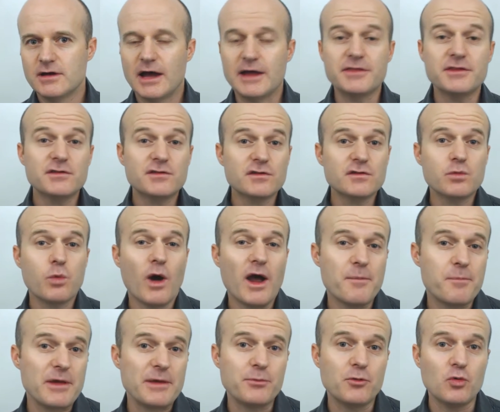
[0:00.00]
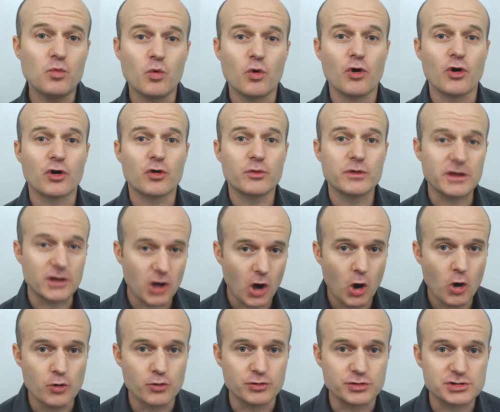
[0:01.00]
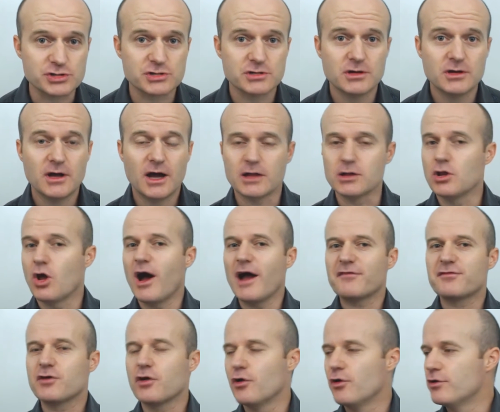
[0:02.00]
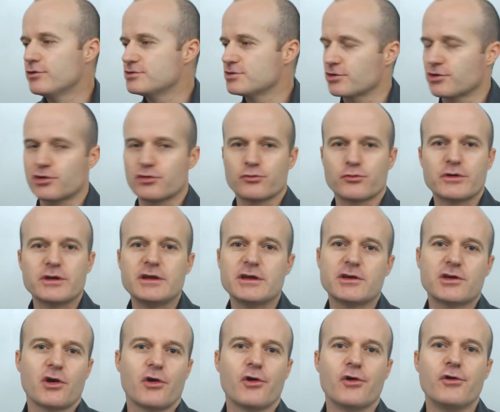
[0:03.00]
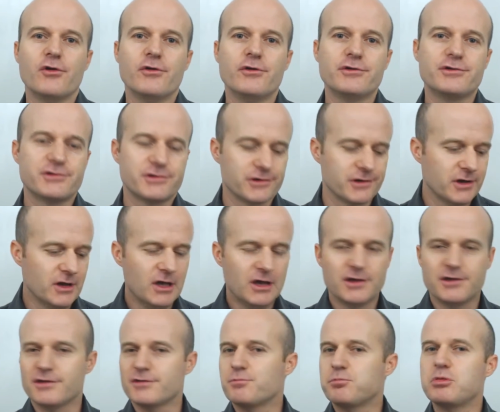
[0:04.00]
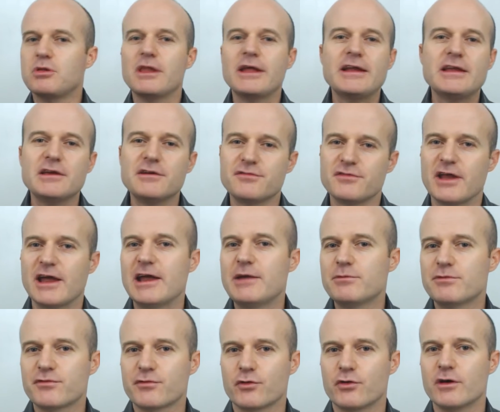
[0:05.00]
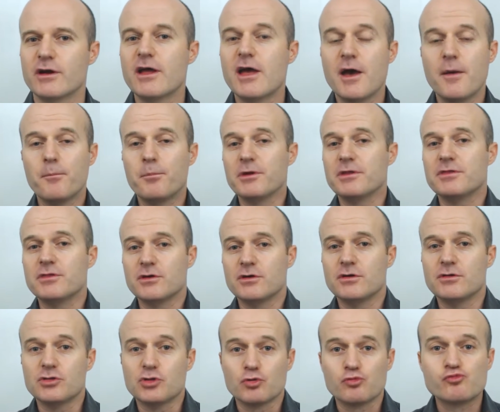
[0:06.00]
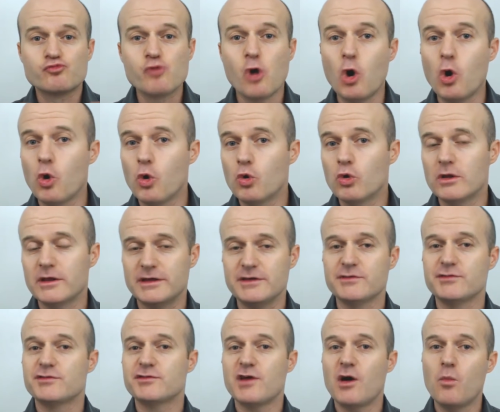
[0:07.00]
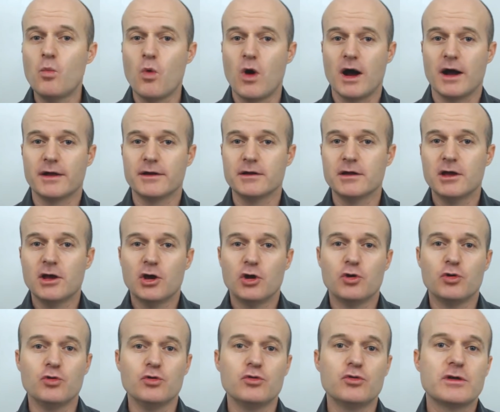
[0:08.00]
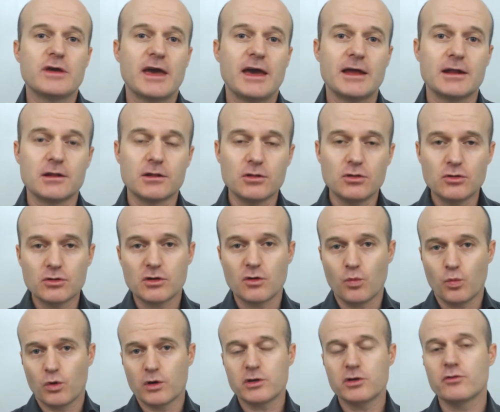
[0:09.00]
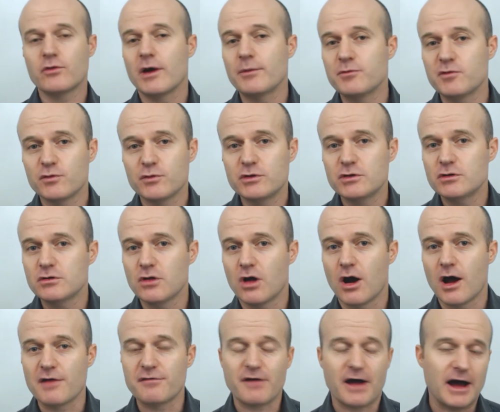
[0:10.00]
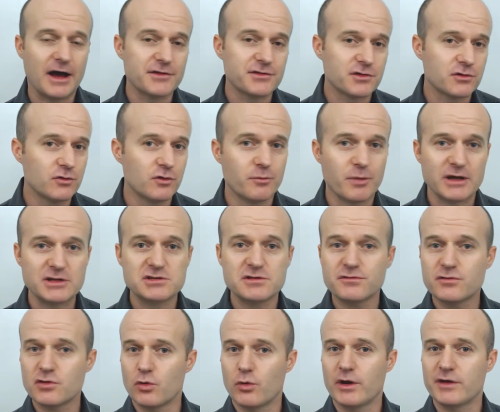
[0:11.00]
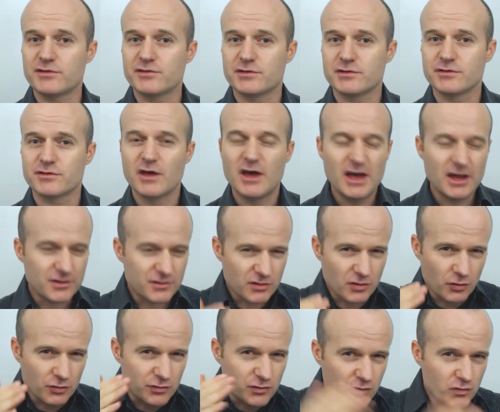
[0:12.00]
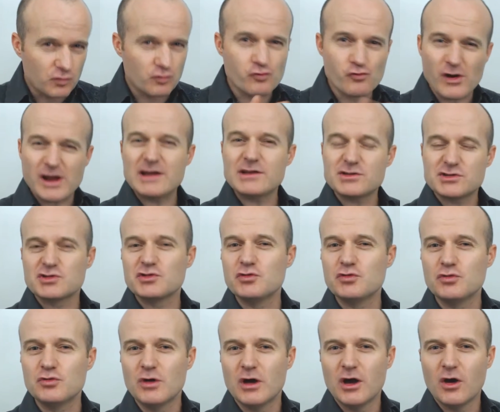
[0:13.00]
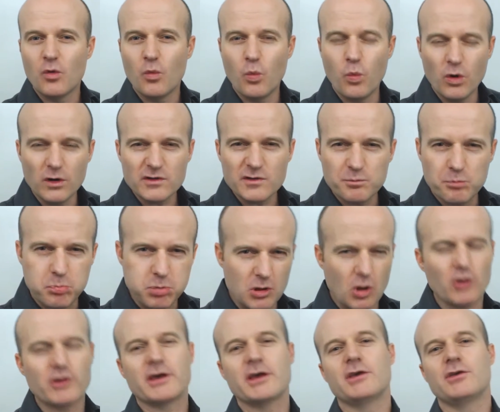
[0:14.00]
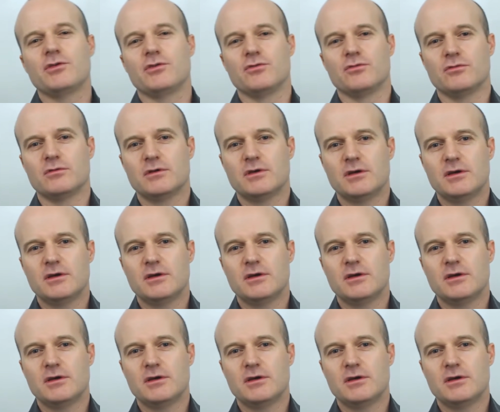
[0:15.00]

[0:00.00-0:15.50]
And this is why people work with a coach a life coach, a career coach, a, uh, there's plenty of names for it. But the, the role is someone who can look at what you're up to in your life, ask you a bunch of questions to go straight to what's blocking you?